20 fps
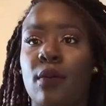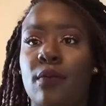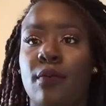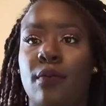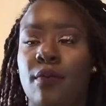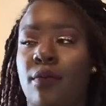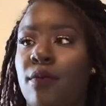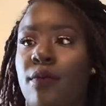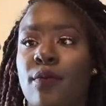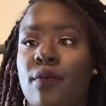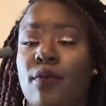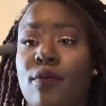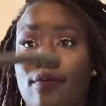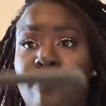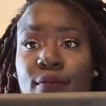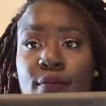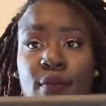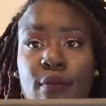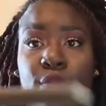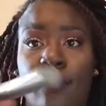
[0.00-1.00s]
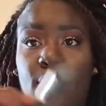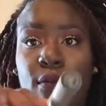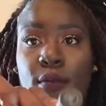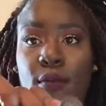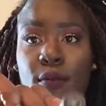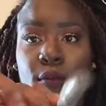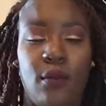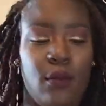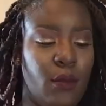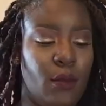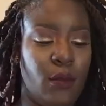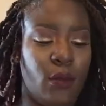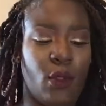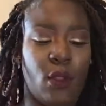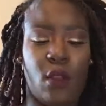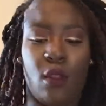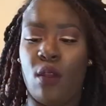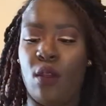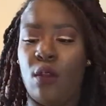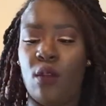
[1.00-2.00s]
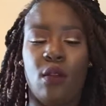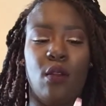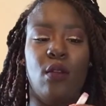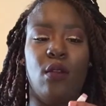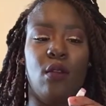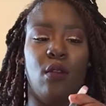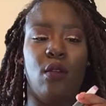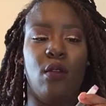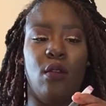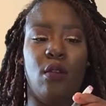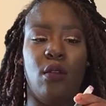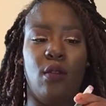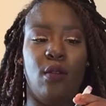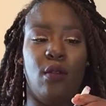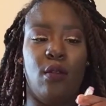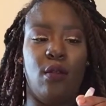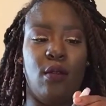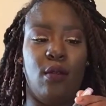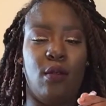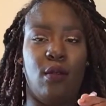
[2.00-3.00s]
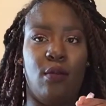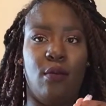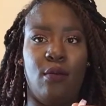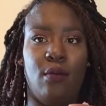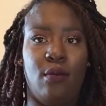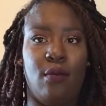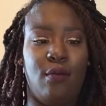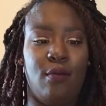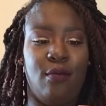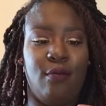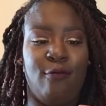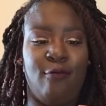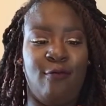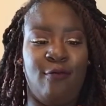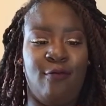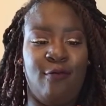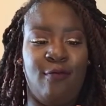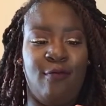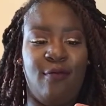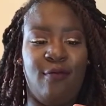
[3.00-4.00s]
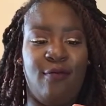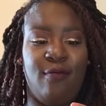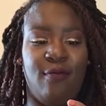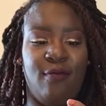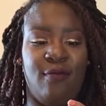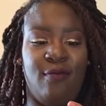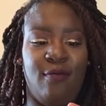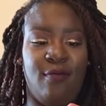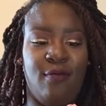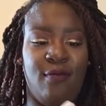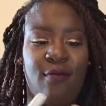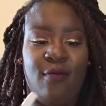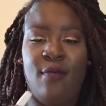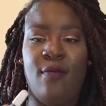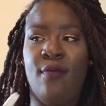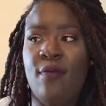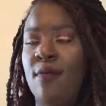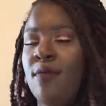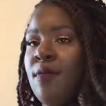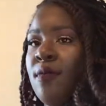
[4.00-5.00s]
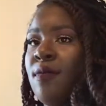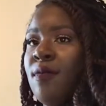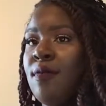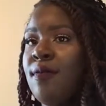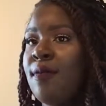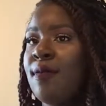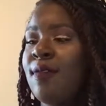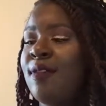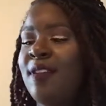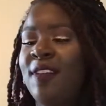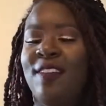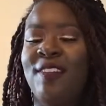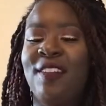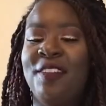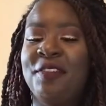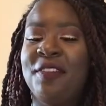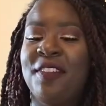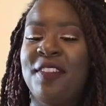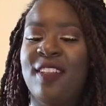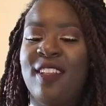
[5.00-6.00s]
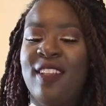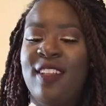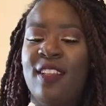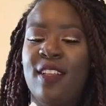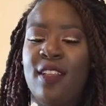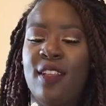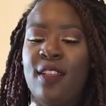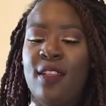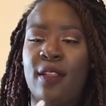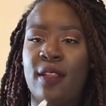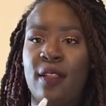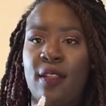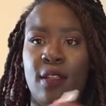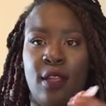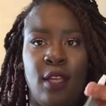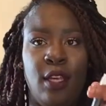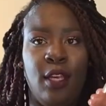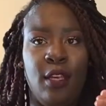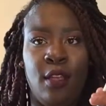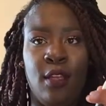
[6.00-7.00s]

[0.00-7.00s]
what am I doing next? Alright, I'm using the Blanc Bite white lipstick, and I'm gonna do an ombre with this.